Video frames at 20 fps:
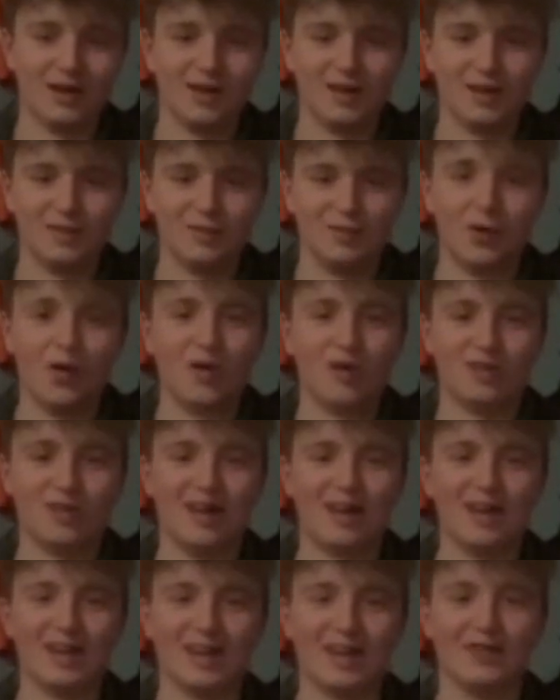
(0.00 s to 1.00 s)
And you've always
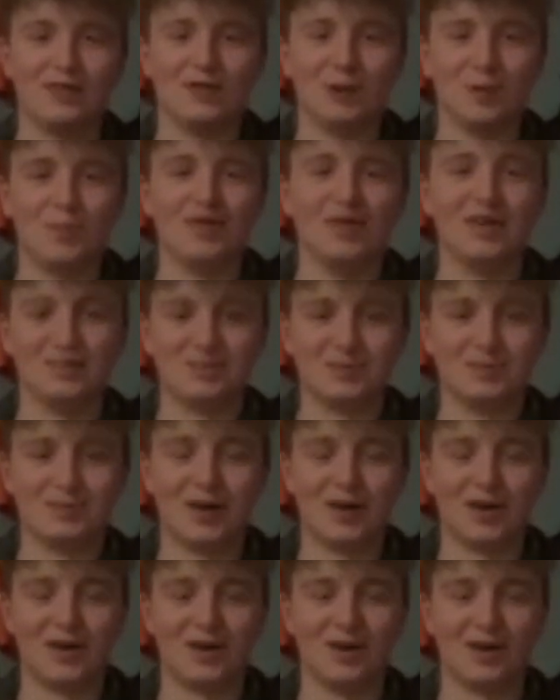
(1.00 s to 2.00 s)
had like a little place in my
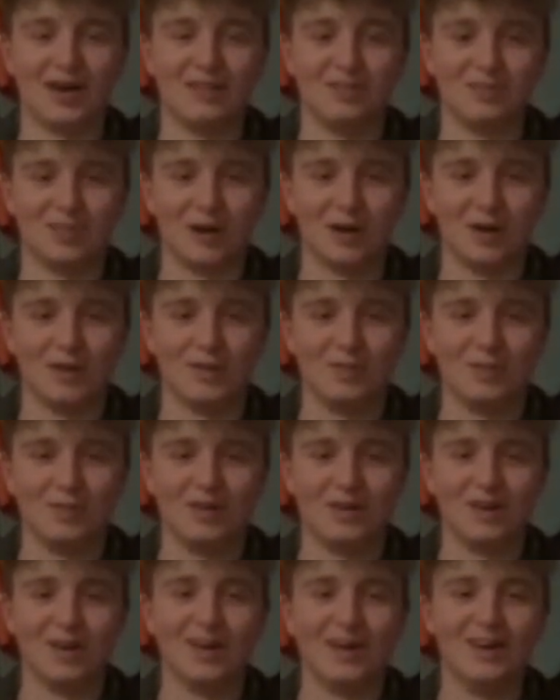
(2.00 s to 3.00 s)
heart as a Maryland
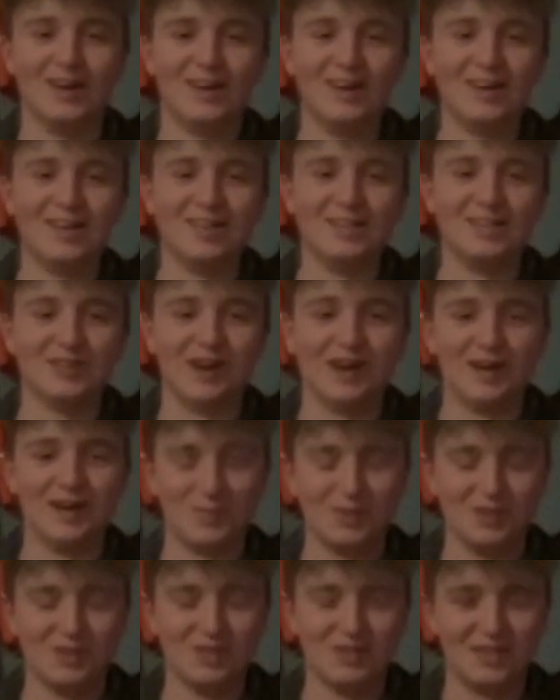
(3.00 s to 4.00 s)
player, so I
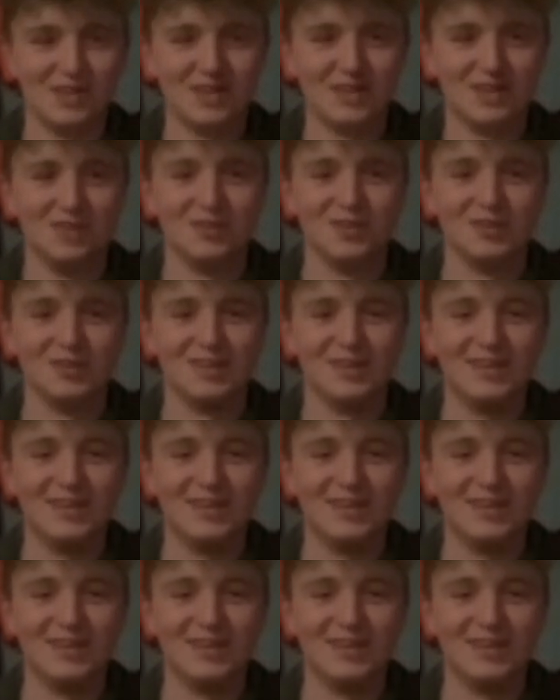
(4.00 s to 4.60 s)
appreciate you.